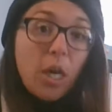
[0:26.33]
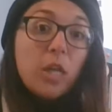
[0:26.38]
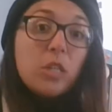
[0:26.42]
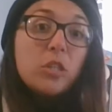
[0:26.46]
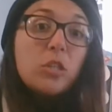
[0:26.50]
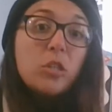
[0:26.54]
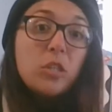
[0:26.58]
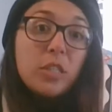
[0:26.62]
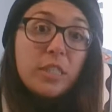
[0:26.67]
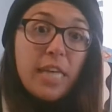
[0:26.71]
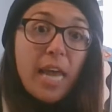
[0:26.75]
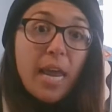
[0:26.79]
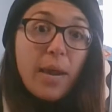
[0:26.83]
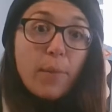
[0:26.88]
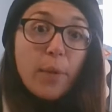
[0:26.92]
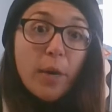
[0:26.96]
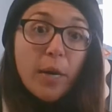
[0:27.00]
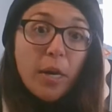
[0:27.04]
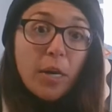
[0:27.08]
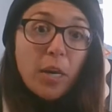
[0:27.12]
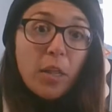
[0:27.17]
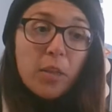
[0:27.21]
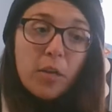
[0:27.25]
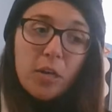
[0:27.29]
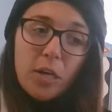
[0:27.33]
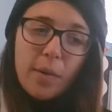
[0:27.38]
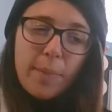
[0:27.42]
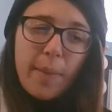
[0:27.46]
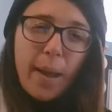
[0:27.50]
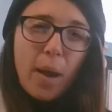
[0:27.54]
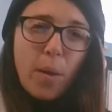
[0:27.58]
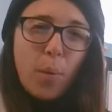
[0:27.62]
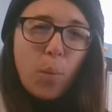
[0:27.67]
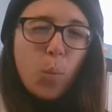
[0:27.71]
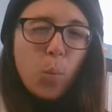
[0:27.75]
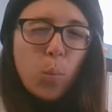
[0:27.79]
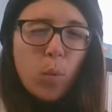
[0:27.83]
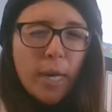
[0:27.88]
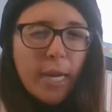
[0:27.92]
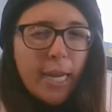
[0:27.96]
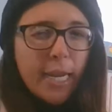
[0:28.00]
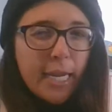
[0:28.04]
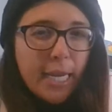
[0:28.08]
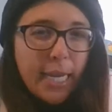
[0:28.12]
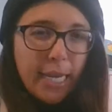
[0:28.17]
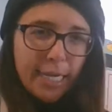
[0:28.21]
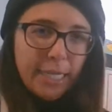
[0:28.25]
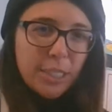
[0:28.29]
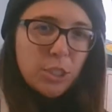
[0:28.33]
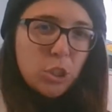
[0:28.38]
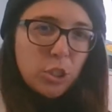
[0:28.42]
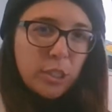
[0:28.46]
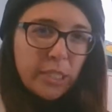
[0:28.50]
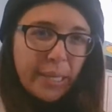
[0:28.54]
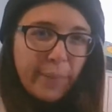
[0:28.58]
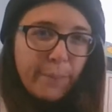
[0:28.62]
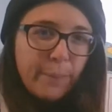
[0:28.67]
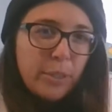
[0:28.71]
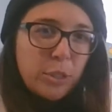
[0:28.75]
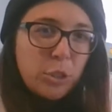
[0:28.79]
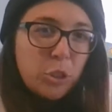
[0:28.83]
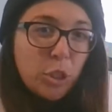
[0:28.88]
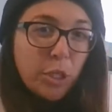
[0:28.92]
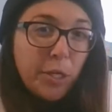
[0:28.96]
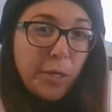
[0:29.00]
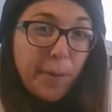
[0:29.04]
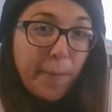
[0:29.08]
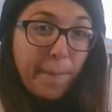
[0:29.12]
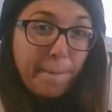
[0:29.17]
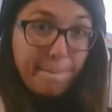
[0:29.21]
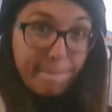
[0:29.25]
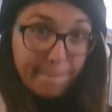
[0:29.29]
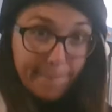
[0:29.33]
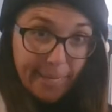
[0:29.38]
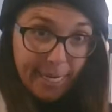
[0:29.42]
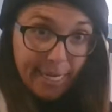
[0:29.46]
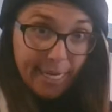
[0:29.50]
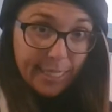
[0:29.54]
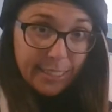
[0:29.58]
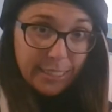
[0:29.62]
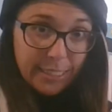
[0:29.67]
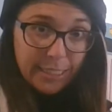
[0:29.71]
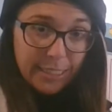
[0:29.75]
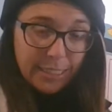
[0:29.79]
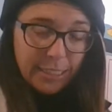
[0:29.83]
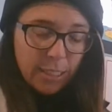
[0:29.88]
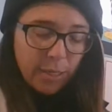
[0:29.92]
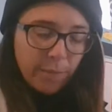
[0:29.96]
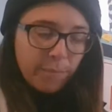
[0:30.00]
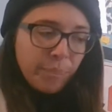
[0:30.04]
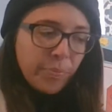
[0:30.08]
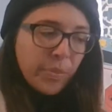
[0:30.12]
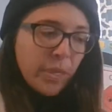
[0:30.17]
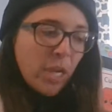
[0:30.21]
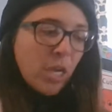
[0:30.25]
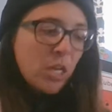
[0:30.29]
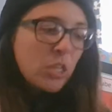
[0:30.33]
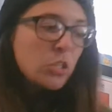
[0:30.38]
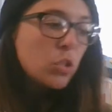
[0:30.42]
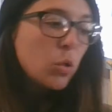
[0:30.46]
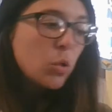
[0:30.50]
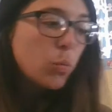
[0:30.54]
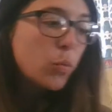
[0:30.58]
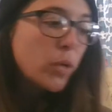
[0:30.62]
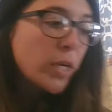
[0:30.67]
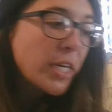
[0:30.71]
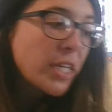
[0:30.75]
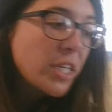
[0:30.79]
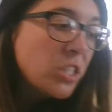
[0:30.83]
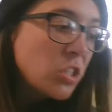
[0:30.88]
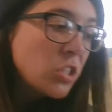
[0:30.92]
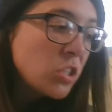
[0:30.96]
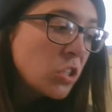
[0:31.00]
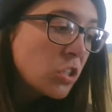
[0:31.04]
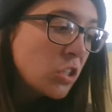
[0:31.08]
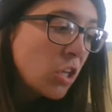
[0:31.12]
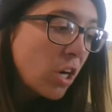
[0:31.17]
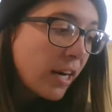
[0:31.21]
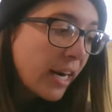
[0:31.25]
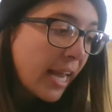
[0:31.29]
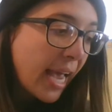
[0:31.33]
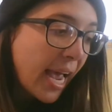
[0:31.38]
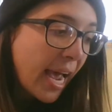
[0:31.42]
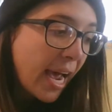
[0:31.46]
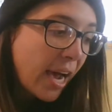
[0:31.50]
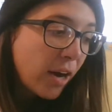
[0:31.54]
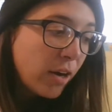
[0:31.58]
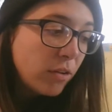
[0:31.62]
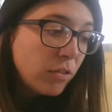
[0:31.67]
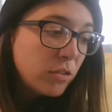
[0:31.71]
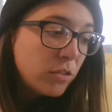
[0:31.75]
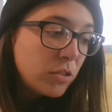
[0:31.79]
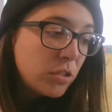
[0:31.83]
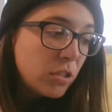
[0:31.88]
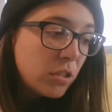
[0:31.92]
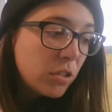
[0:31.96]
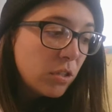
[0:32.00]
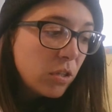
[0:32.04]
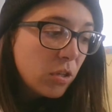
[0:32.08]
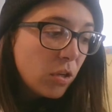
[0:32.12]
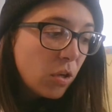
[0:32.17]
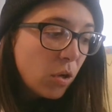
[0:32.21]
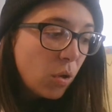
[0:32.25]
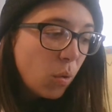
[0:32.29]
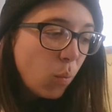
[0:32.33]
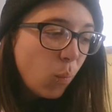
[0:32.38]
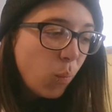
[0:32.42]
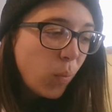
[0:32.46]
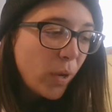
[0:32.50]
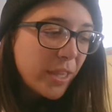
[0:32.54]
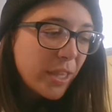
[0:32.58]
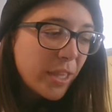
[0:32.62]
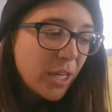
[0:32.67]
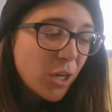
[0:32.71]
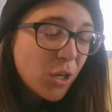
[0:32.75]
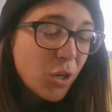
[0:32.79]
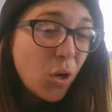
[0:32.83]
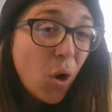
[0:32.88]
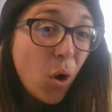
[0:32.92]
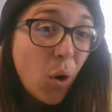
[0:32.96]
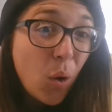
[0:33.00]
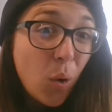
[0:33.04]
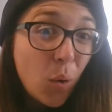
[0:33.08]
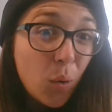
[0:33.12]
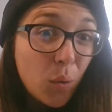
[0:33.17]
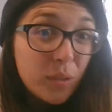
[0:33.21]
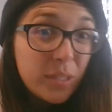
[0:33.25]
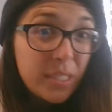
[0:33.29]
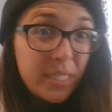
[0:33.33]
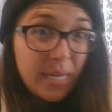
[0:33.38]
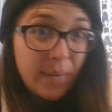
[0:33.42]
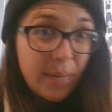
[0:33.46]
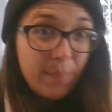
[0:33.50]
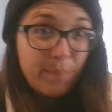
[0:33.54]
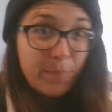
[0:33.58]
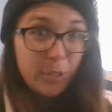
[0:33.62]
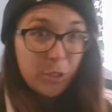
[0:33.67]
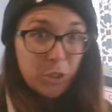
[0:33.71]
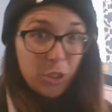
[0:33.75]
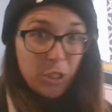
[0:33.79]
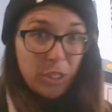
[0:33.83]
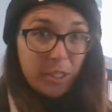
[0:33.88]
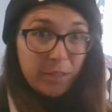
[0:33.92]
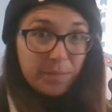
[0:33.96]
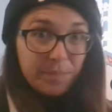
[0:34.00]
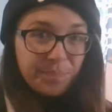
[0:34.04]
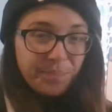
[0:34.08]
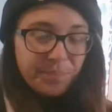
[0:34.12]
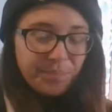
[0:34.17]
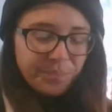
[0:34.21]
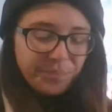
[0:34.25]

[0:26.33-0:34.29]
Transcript: So today we're going to learn about what each temperature means. So we're going to start out with a cold temperature.